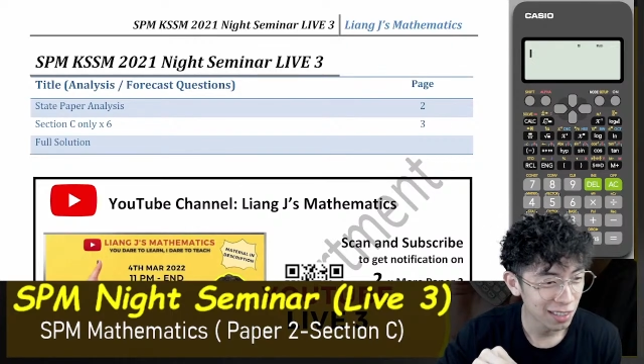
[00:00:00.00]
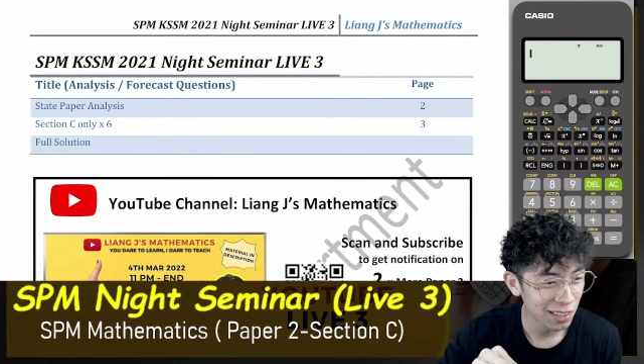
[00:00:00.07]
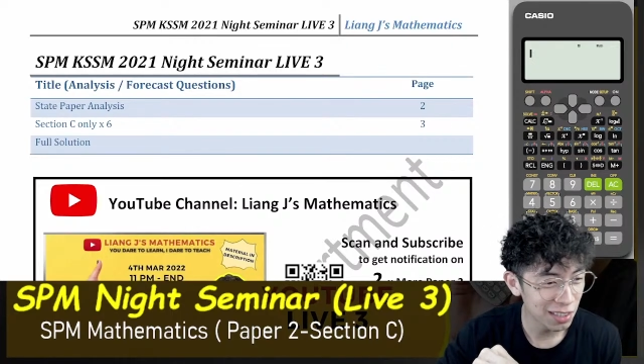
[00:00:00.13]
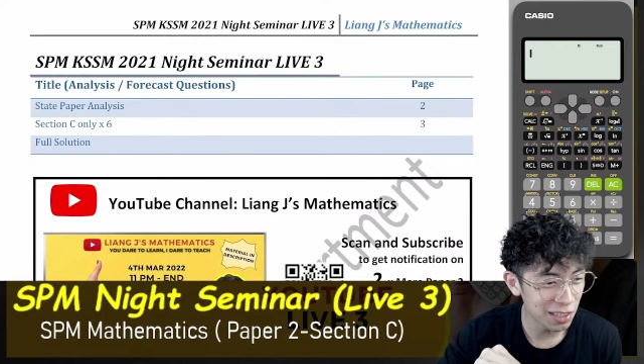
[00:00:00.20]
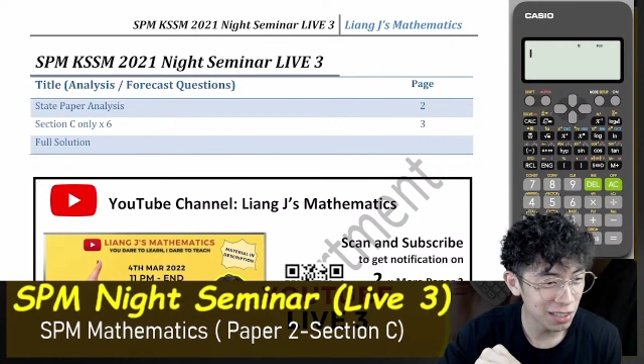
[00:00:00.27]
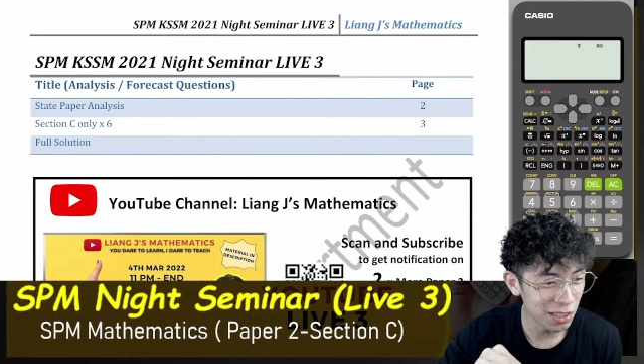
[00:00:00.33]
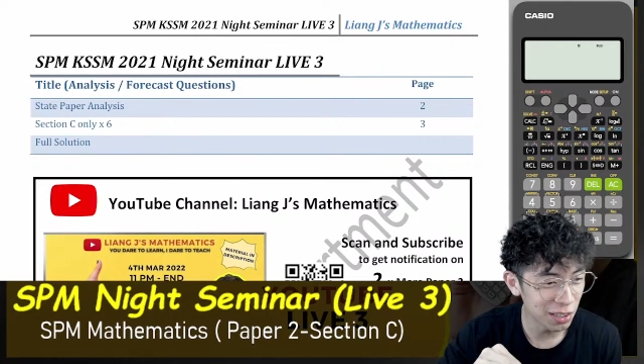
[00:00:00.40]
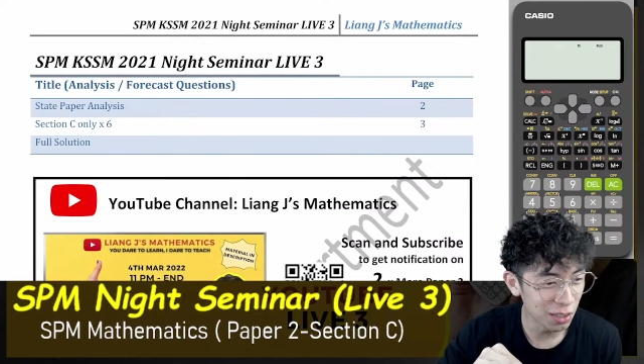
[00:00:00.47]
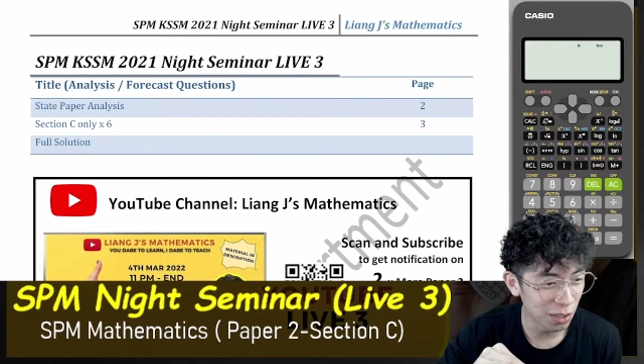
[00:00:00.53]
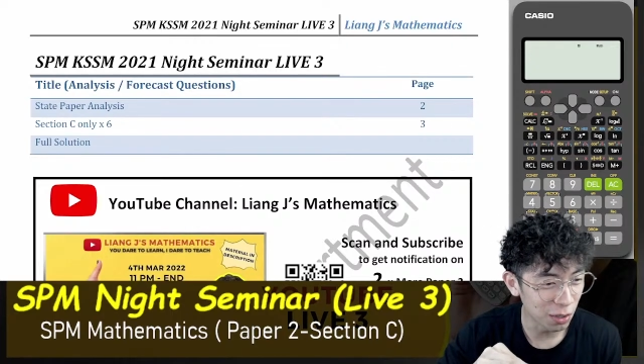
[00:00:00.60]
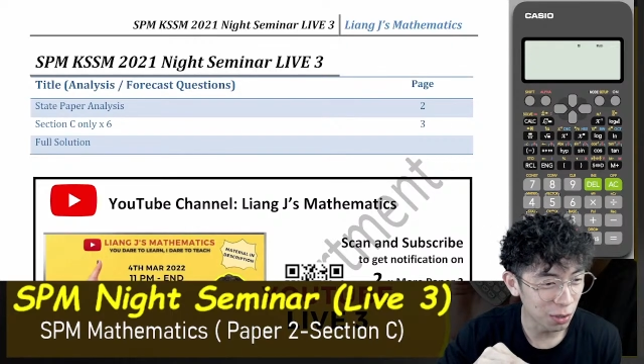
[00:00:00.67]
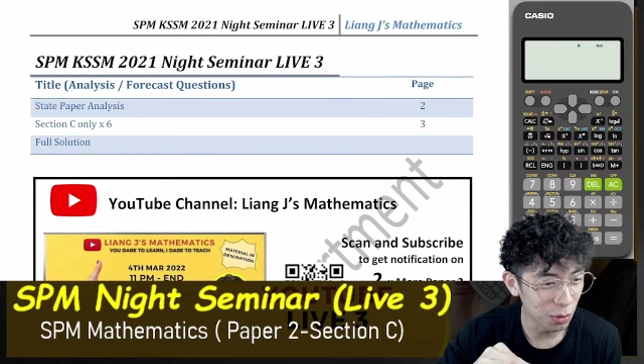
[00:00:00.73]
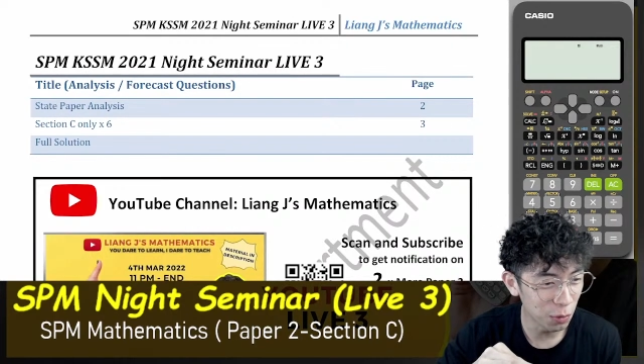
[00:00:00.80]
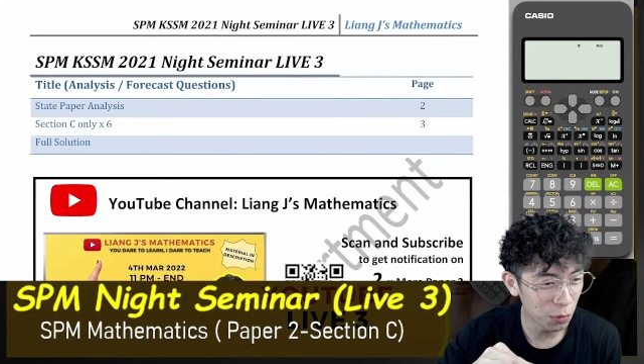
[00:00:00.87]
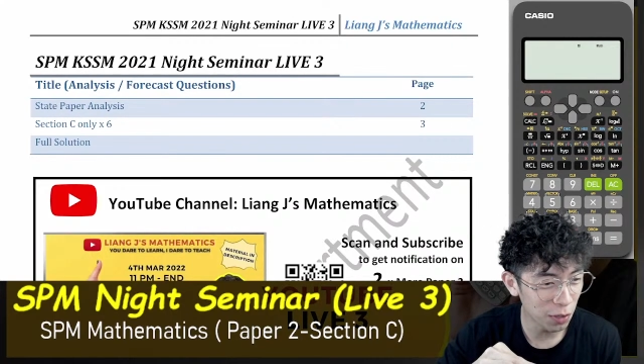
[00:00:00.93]
See your
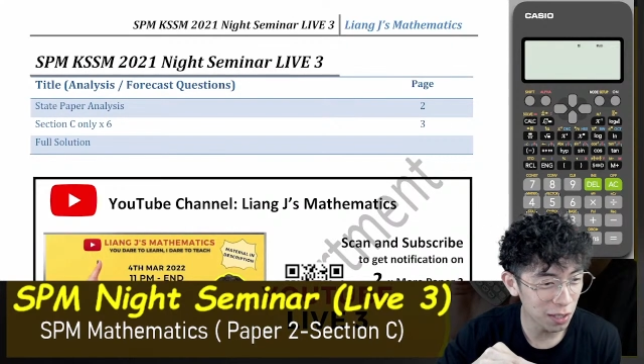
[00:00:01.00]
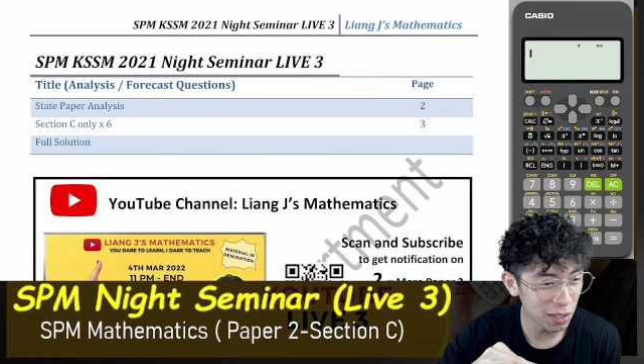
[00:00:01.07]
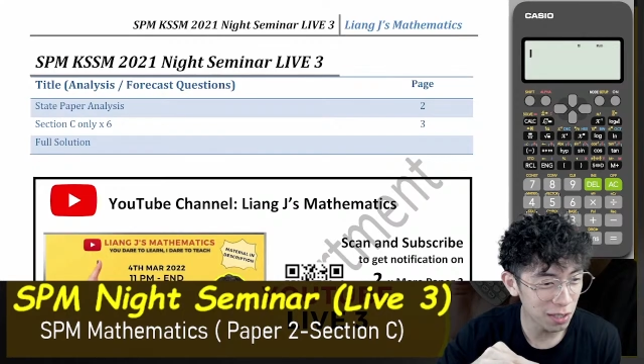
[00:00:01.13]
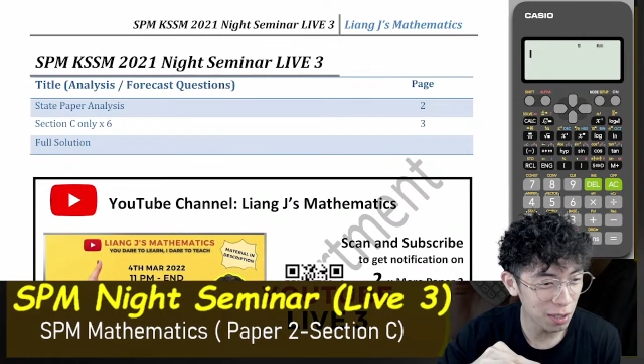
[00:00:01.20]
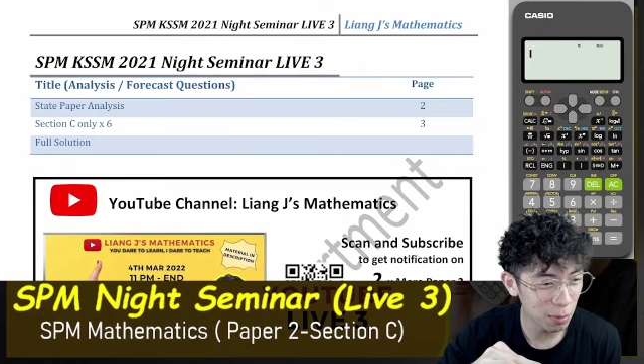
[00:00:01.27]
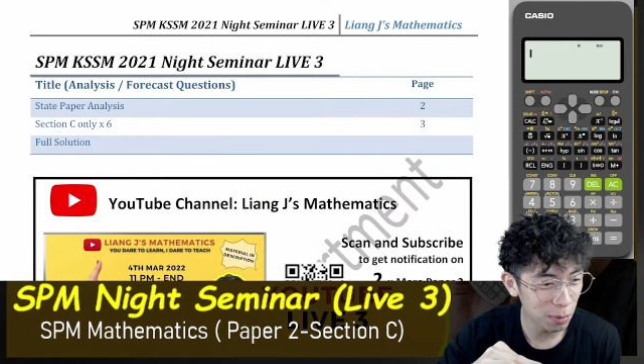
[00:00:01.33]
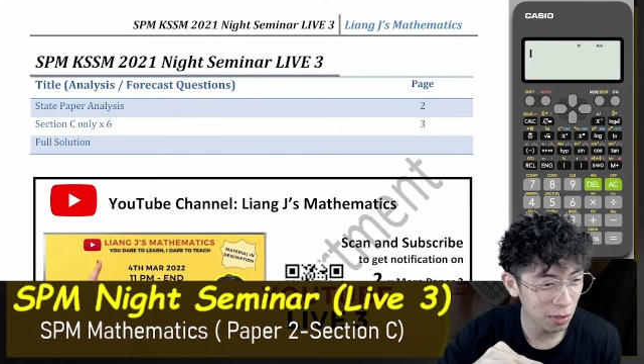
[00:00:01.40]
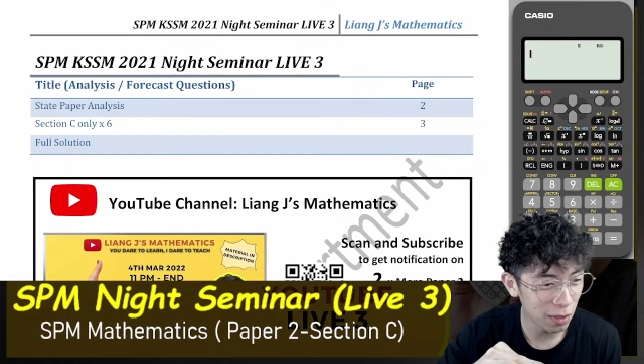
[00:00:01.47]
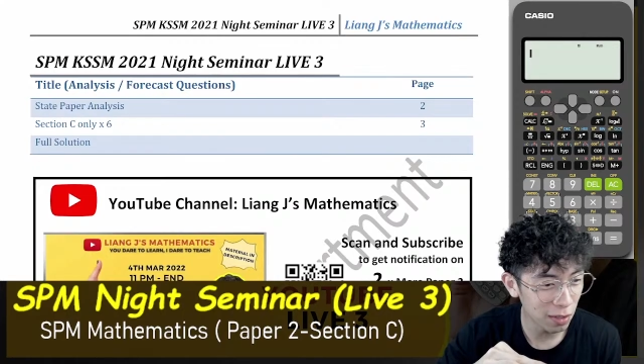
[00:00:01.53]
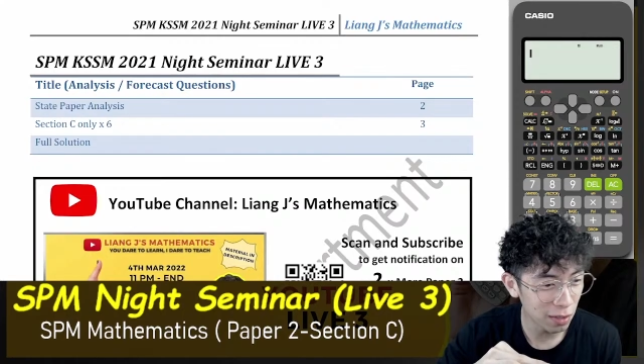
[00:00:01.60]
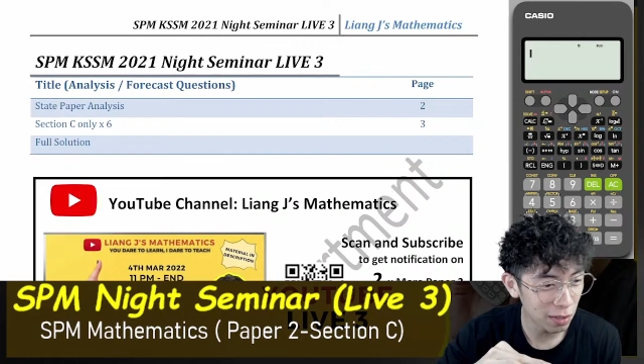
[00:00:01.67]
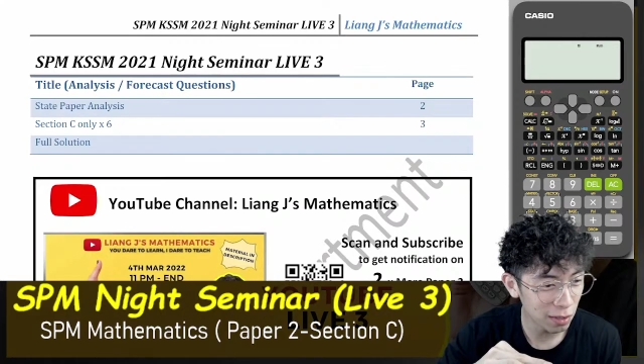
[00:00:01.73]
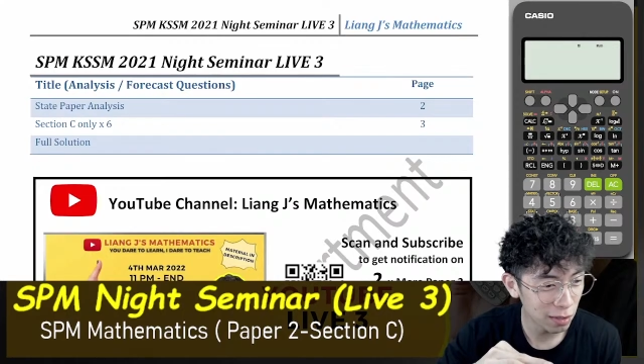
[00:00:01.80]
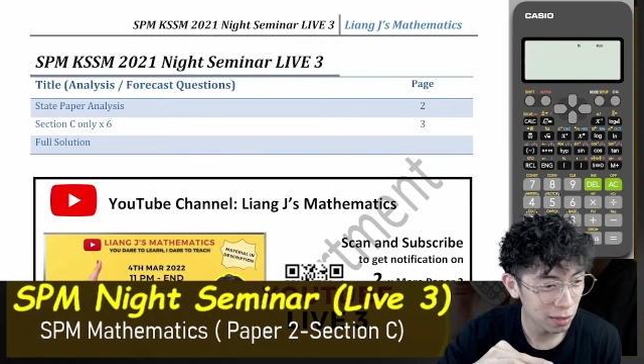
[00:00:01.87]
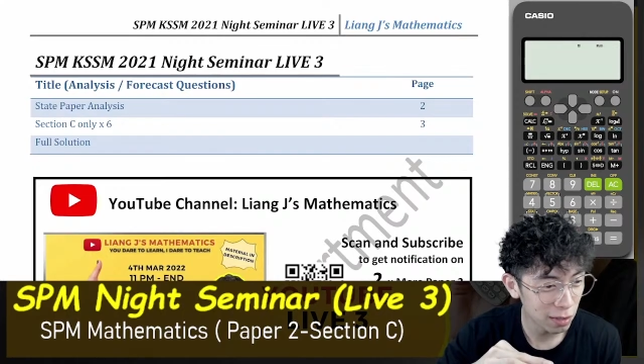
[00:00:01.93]
old friends some more
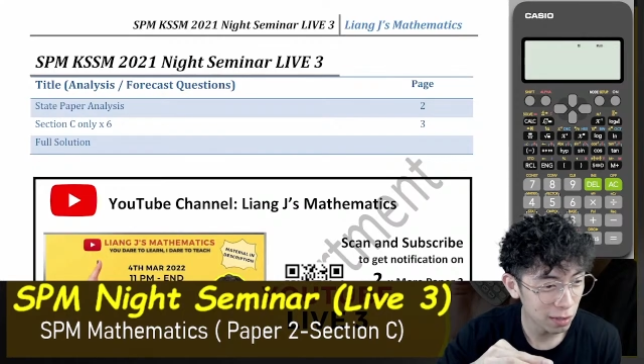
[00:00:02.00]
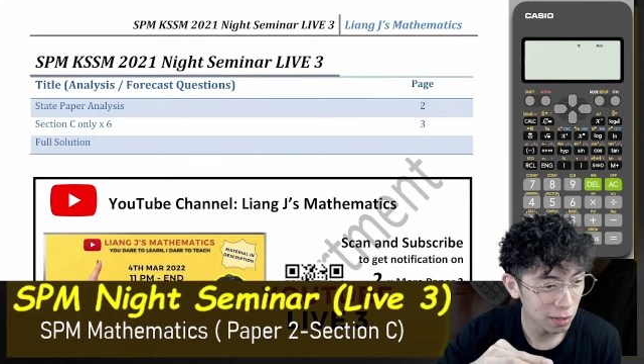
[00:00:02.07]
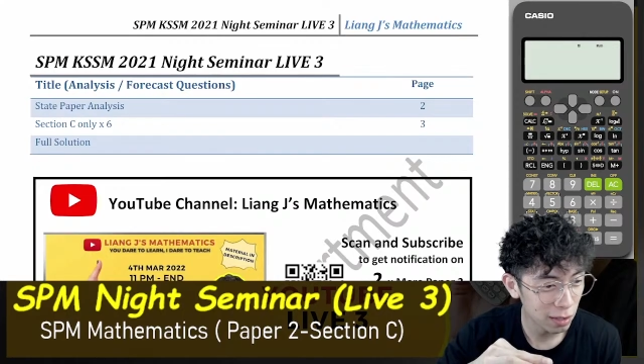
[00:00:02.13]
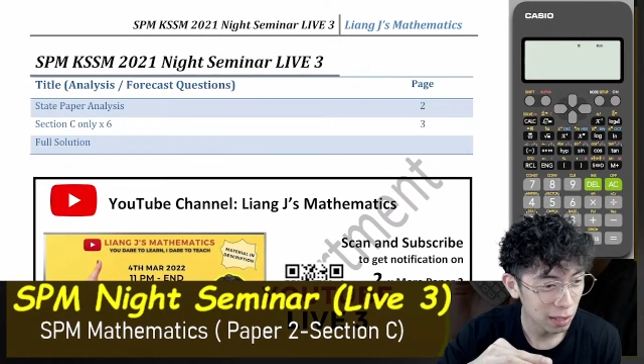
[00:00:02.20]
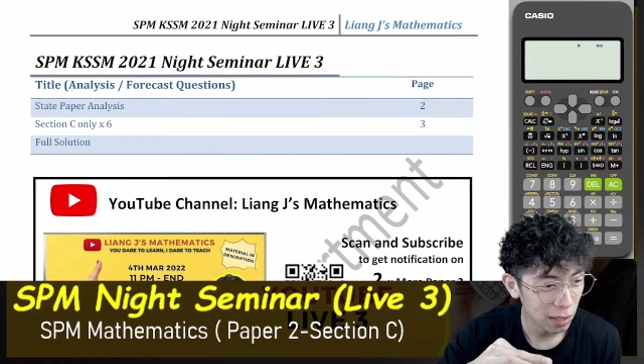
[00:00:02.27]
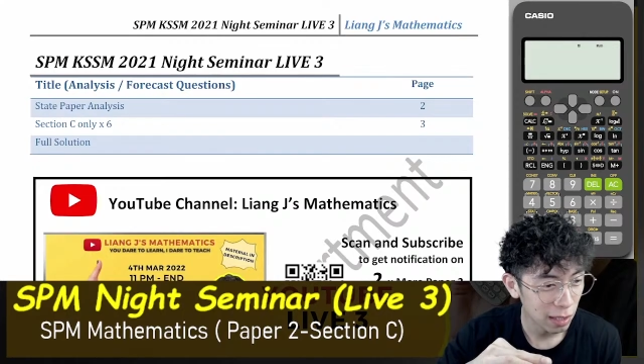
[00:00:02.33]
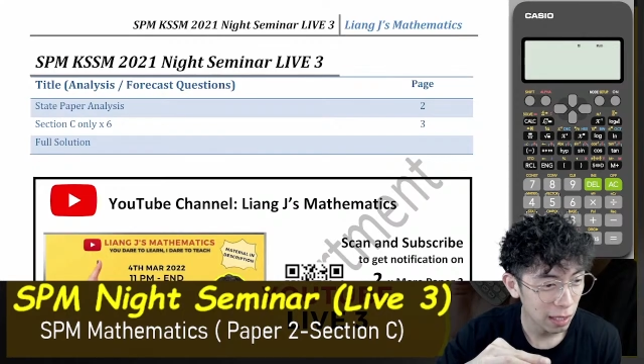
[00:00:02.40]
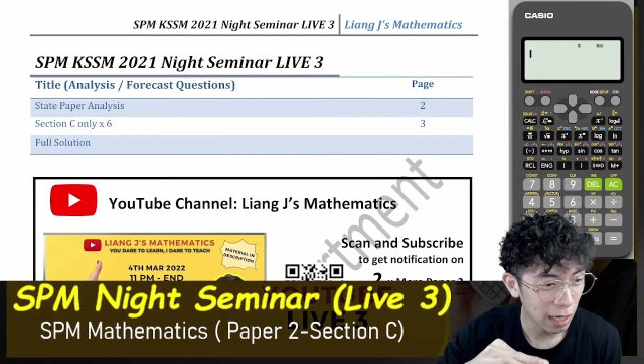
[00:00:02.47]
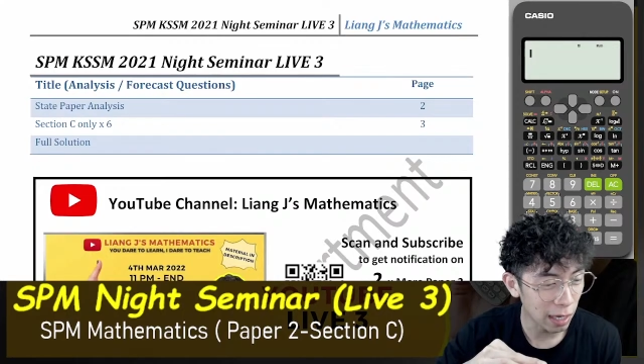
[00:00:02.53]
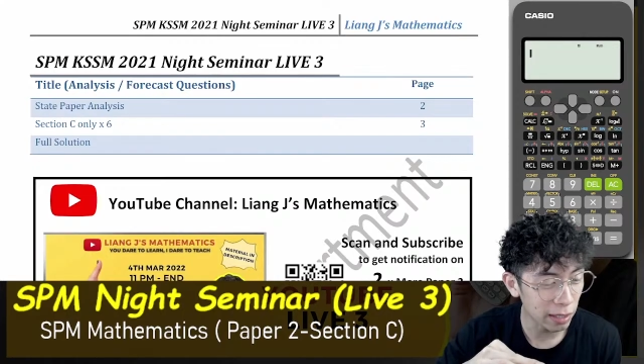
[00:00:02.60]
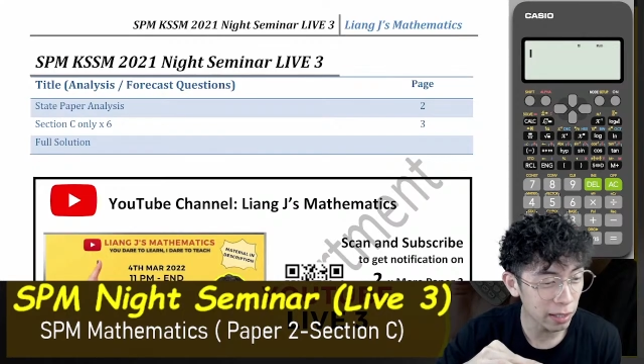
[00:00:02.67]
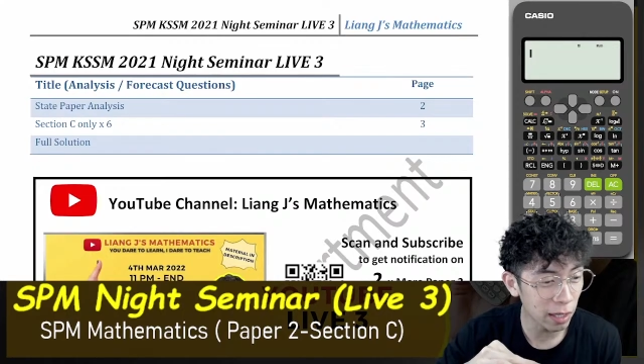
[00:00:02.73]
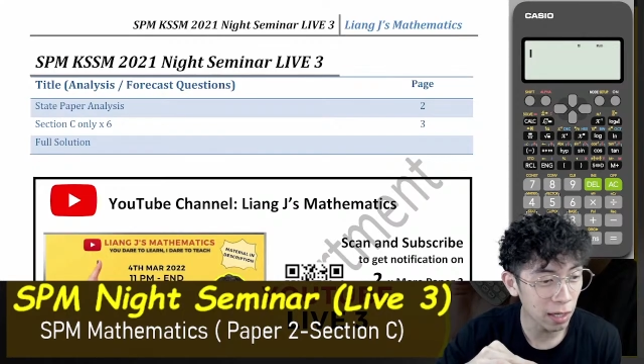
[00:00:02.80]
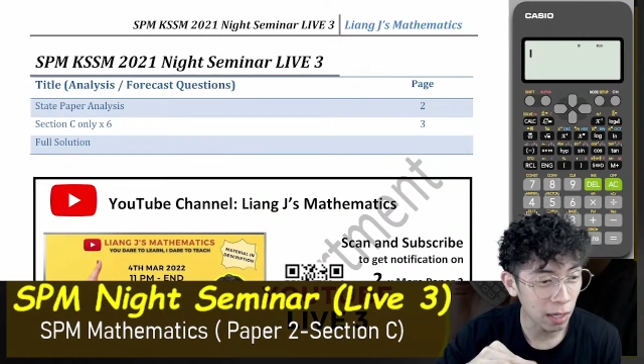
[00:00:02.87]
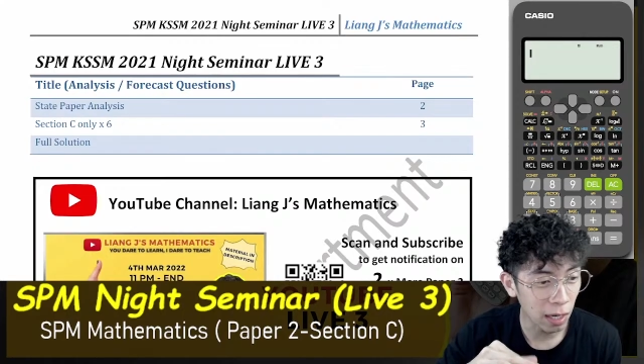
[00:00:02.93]
yeah.